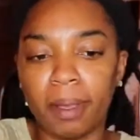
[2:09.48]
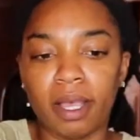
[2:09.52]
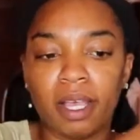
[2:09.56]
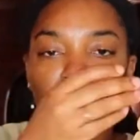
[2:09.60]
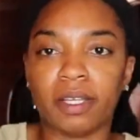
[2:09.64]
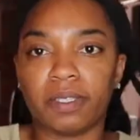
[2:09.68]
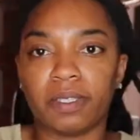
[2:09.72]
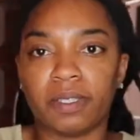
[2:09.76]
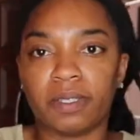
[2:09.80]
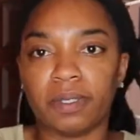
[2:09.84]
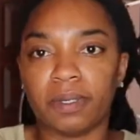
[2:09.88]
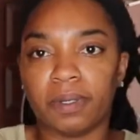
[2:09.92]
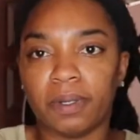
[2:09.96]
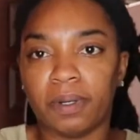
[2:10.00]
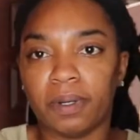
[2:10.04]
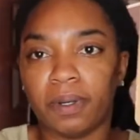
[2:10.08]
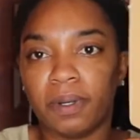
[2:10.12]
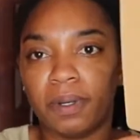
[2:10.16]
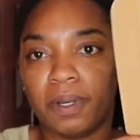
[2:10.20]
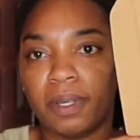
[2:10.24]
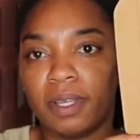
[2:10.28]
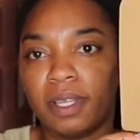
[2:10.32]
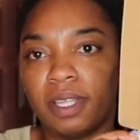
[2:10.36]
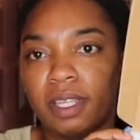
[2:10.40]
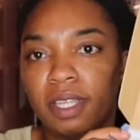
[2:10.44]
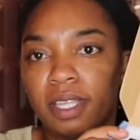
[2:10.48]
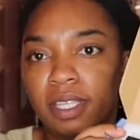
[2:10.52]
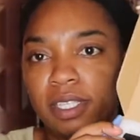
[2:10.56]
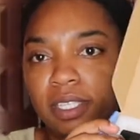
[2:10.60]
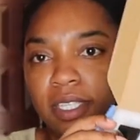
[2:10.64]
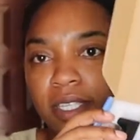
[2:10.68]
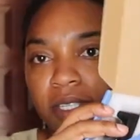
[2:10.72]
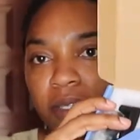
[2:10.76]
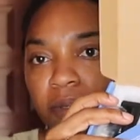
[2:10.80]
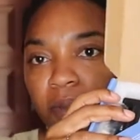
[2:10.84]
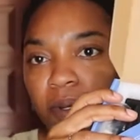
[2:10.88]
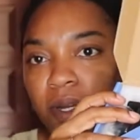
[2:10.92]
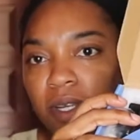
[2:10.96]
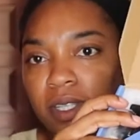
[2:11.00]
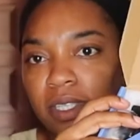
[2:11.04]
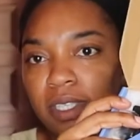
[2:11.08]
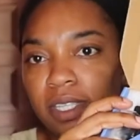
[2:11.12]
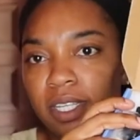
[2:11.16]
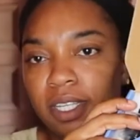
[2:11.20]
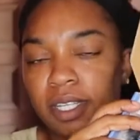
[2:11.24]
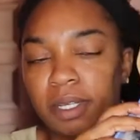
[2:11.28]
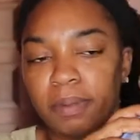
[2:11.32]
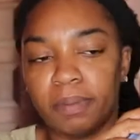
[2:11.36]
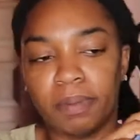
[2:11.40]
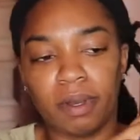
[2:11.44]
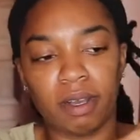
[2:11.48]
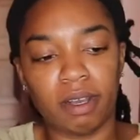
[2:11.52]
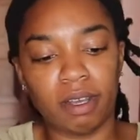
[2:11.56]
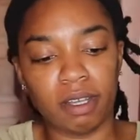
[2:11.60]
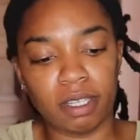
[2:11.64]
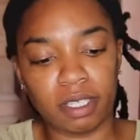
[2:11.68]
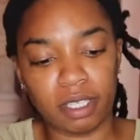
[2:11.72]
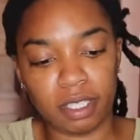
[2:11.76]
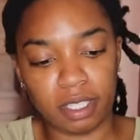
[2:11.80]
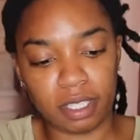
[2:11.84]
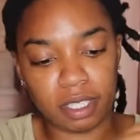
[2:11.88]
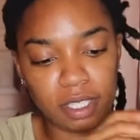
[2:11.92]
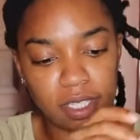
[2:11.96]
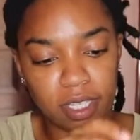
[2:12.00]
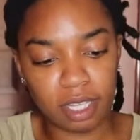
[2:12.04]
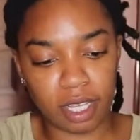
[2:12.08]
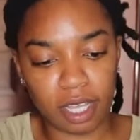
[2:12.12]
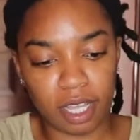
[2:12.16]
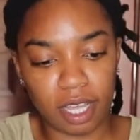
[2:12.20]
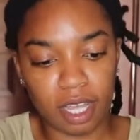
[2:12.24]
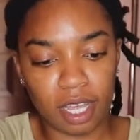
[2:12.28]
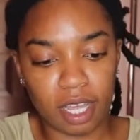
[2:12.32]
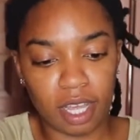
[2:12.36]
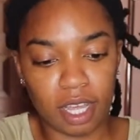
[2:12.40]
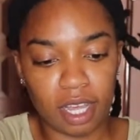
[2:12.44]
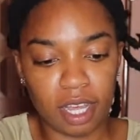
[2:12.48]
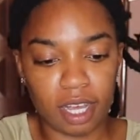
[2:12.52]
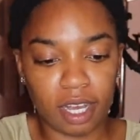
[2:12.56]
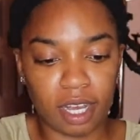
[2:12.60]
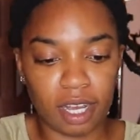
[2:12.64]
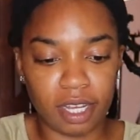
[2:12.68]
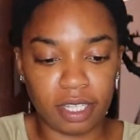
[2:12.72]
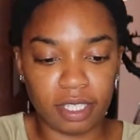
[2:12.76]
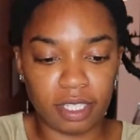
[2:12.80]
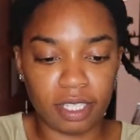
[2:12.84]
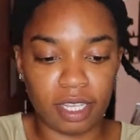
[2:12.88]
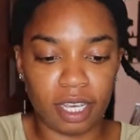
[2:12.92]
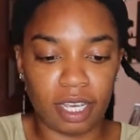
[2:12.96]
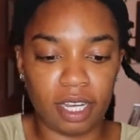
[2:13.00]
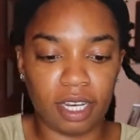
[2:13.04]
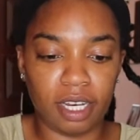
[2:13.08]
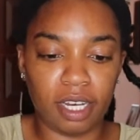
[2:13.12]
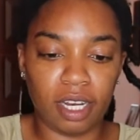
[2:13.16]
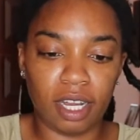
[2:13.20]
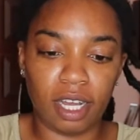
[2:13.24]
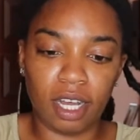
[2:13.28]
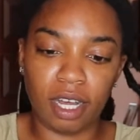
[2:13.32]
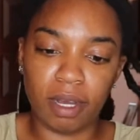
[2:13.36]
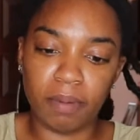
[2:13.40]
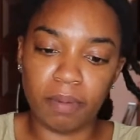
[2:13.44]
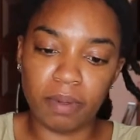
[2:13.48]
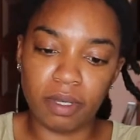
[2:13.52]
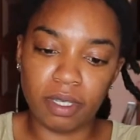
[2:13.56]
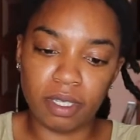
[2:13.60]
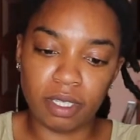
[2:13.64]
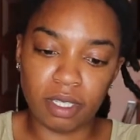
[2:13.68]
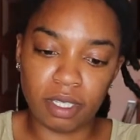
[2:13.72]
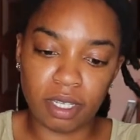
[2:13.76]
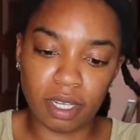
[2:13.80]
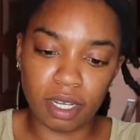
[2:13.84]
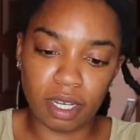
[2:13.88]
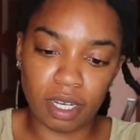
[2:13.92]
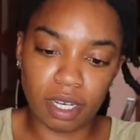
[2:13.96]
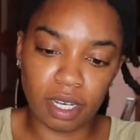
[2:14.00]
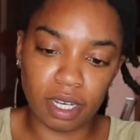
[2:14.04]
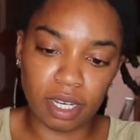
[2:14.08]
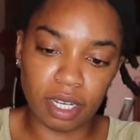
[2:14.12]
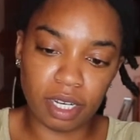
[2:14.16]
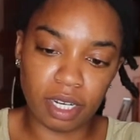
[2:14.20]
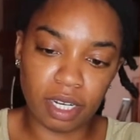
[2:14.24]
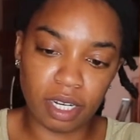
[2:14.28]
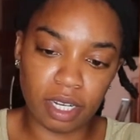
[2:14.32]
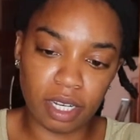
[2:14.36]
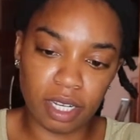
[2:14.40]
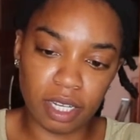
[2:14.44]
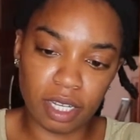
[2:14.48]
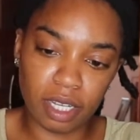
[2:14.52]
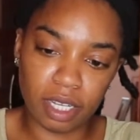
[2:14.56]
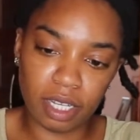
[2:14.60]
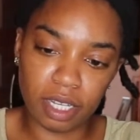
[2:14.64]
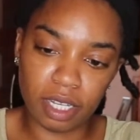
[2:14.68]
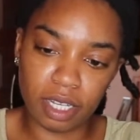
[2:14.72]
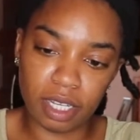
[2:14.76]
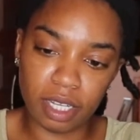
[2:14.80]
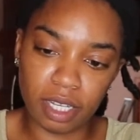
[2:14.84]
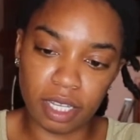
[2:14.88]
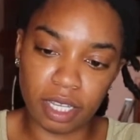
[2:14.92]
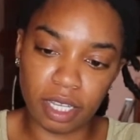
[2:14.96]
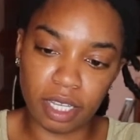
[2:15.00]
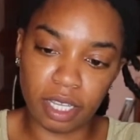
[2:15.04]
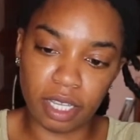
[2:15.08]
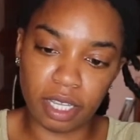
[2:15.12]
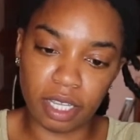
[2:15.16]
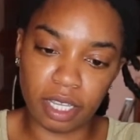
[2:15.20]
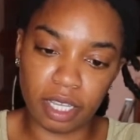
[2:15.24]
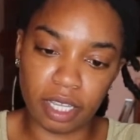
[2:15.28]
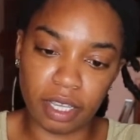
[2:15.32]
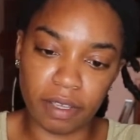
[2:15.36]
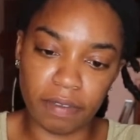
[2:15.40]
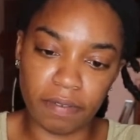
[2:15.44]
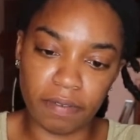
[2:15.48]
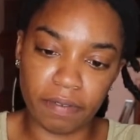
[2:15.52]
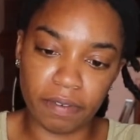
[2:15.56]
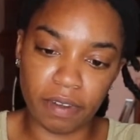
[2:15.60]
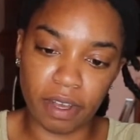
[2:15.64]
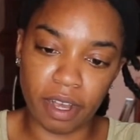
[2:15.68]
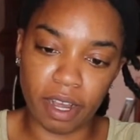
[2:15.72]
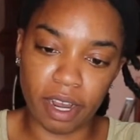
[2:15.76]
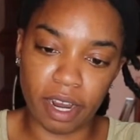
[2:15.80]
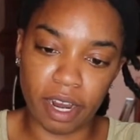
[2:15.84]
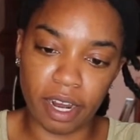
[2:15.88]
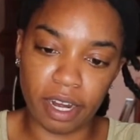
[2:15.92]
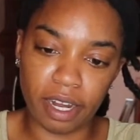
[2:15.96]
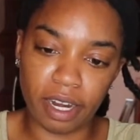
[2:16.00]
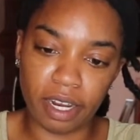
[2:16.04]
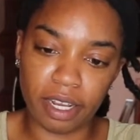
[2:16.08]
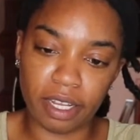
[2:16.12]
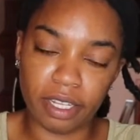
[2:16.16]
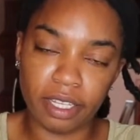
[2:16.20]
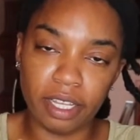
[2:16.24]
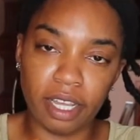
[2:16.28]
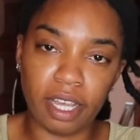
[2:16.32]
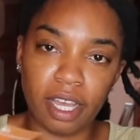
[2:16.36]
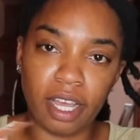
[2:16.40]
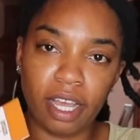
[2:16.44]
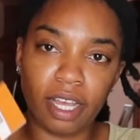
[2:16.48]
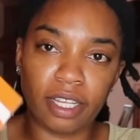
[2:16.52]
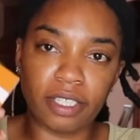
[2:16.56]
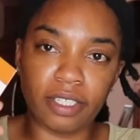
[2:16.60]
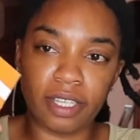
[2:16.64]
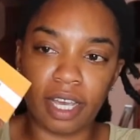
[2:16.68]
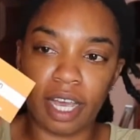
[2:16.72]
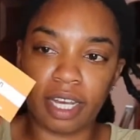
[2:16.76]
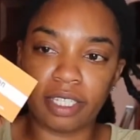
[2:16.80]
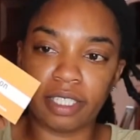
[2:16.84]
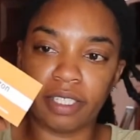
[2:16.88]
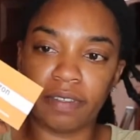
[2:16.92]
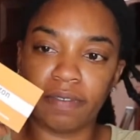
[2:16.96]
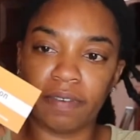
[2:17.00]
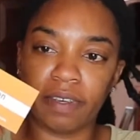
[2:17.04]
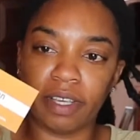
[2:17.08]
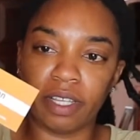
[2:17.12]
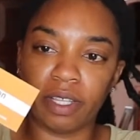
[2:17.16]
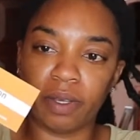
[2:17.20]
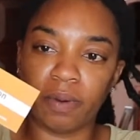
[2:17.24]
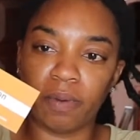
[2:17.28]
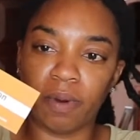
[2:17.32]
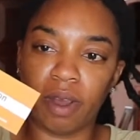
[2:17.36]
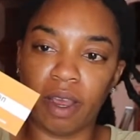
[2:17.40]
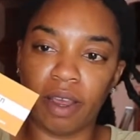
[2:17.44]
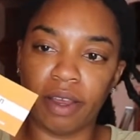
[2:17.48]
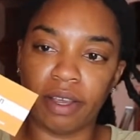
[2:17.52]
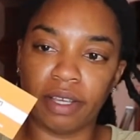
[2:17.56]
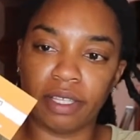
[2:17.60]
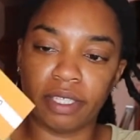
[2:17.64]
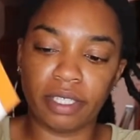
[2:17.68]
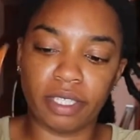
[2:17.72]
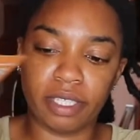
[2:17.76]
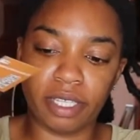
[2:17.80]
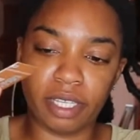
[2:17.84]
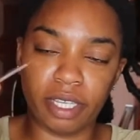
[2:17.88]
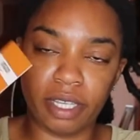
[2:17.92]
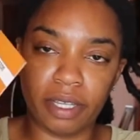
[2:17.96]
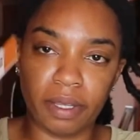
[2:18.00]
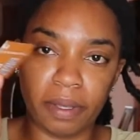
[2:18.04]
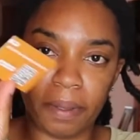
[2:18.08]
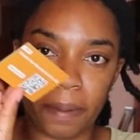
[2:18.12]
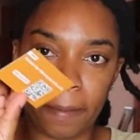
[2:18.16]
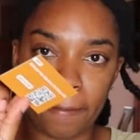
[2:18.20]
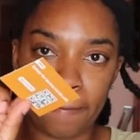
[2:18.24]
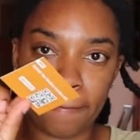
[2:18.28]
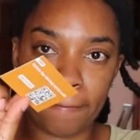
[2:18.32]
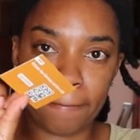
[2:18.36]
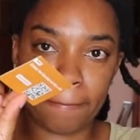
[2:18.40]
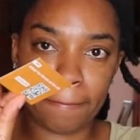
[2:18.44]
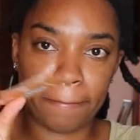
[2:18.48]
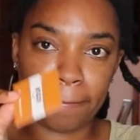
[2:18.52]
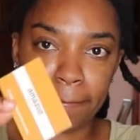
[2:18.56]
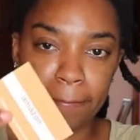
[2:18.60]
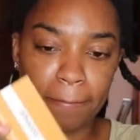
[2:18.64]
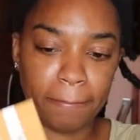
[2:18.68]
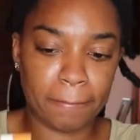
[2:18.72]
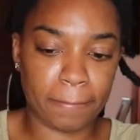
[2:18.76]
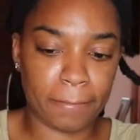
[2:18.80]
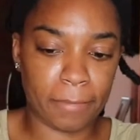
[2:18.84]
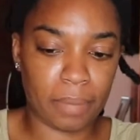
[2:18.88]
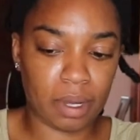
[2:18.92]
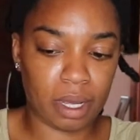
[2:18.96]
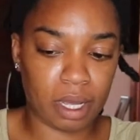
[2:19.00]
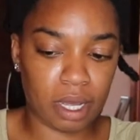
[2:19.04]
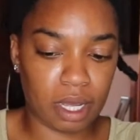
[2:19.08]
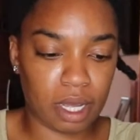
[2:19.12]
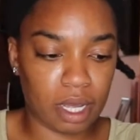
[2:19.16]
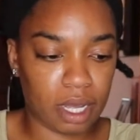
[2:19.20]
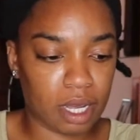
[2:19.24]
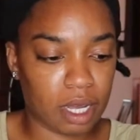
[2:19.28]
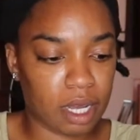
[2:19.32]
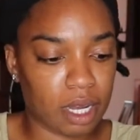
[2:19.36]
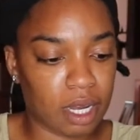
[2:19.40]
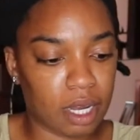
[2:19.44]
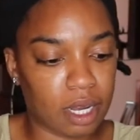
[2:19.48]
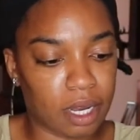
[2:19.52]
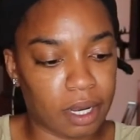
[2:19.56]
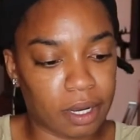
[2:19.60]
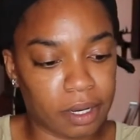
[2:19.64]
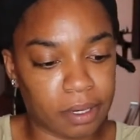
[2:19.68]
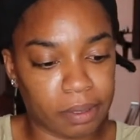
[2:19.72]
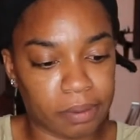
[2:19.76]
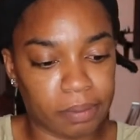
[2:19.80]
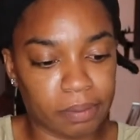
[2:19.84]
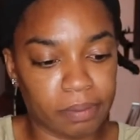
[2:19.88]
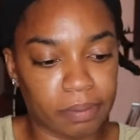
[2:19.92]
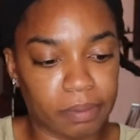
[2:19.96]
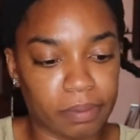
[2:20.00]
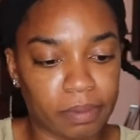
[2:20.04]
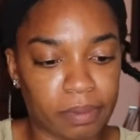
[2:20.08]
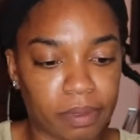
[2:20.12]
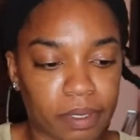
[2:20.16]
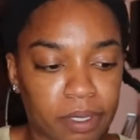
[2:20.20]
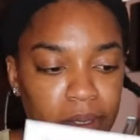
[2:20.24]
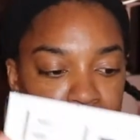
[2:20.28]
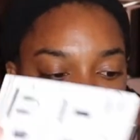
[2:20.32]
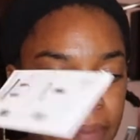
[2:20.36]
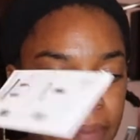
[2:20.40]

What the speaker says: So this is what's in the box. I got an Amazon gift card to activate the warranty, the